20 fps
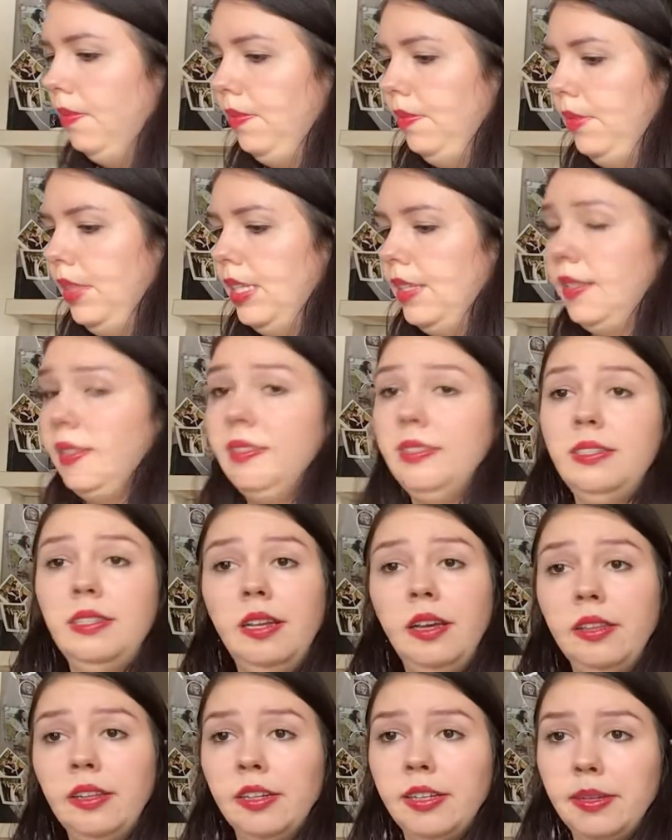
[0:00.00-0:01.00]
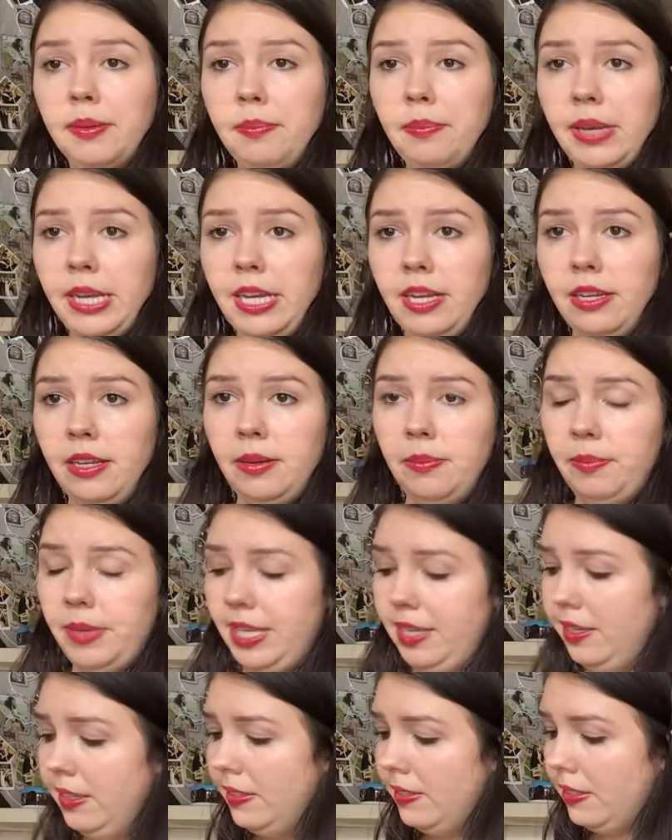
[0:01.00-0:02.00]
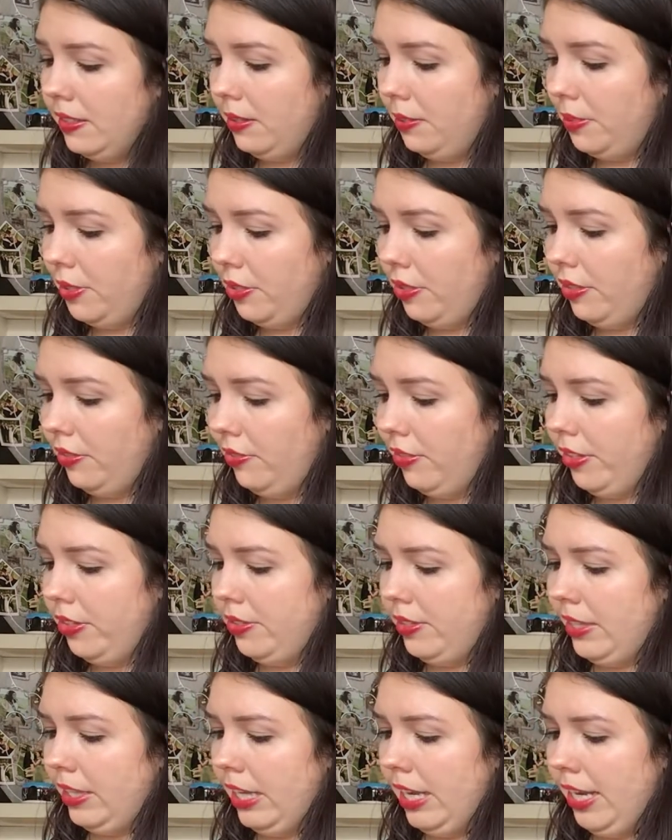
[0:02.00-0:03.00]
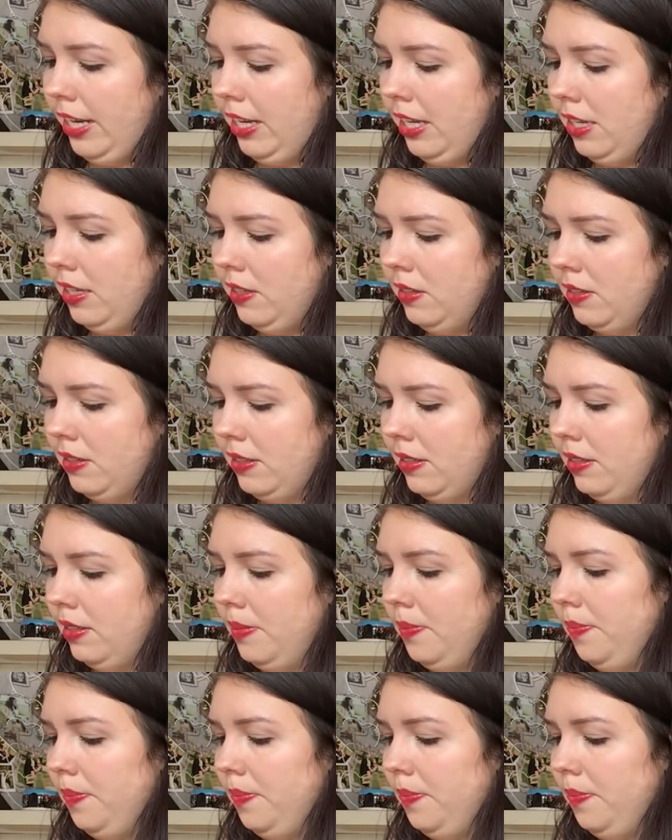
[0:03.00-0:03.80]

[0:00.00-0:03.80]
This is another companion piece to both of those ladies.